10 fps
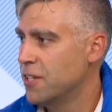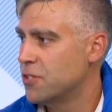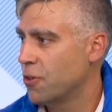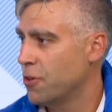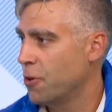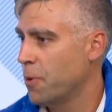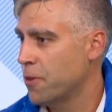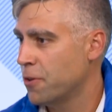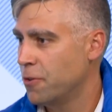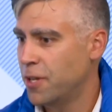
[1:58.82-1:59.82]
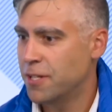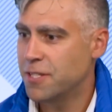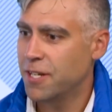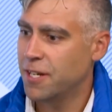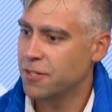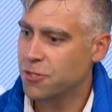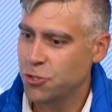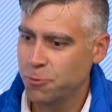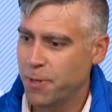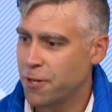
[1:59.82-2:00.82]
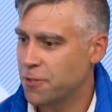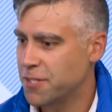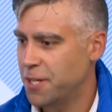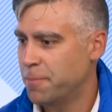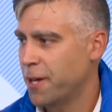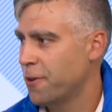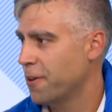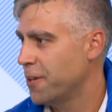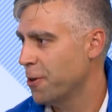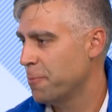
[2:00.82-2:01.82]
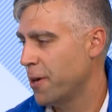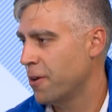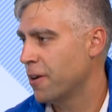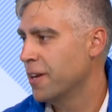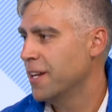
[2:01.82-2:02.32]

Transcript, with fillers: So, you know, whether you need to chew better, see better, hear better,